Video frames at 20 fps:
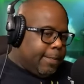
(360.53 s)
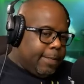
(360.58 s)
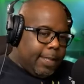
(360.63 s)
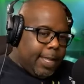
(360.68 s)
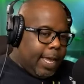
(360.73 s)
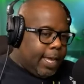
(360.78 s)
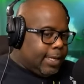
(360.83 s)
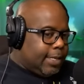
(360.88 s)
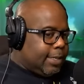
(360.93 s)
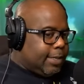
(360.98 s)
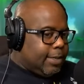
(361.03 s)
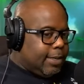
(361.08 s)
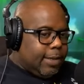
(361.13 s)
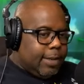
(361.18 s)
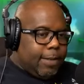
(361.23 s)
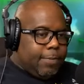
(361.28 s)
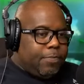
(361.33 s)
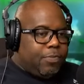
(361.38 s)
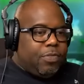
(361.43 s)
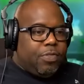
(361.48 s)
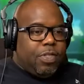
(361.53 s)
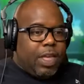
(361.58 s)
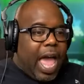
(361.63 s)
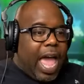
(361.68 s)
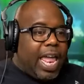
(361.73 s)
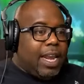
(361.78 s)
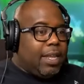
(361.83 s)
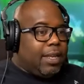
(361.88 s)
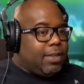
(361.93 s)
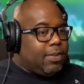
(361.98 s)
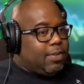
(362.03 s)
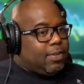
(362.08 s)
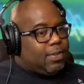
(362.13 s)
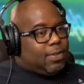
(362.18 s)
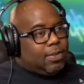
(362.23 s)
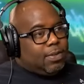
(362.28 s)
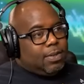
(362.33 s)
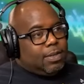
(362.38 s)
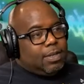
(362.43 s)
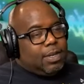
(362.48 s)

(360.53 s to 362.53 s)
guys, that is